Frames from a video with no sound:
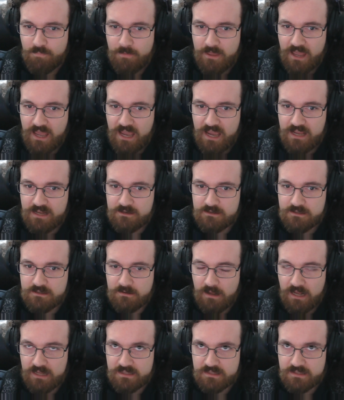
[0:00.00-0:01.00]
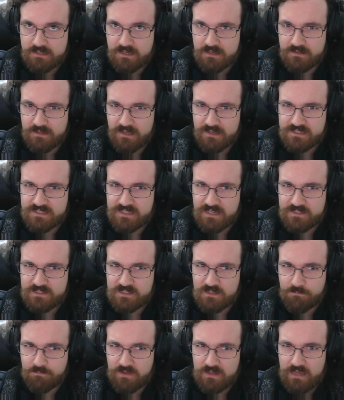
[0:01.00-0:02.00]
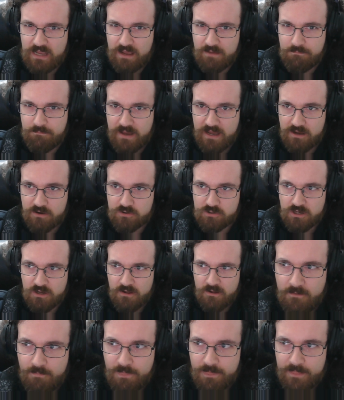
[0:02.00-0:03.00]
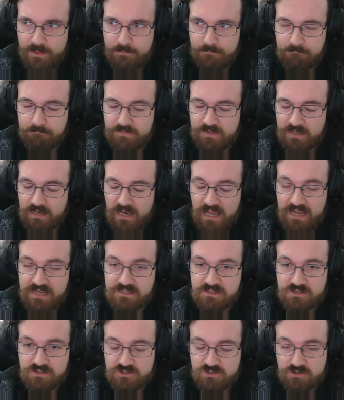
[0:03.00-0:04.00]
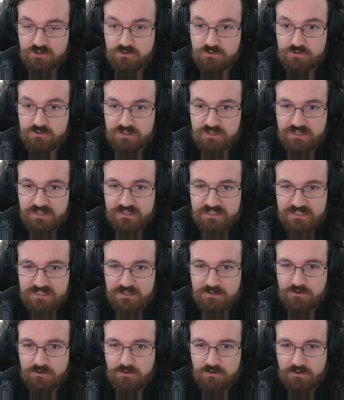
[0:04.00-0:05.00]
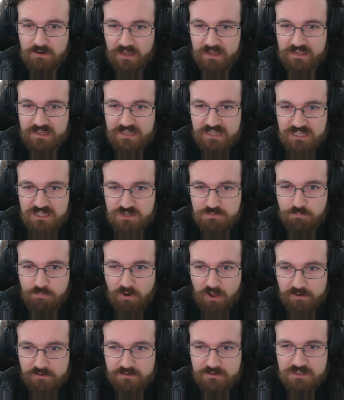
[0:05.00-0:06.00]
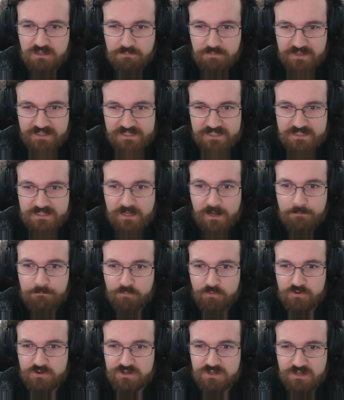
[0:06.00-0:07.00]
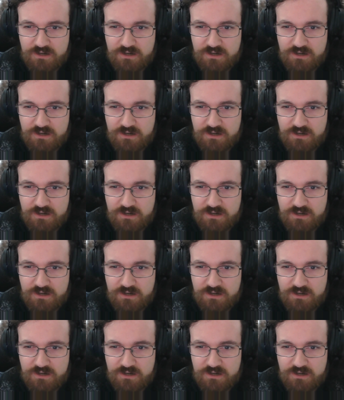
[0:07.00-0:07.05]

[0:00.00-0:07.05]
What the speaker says: And I think they said something about the licensors consider like each product to be separate.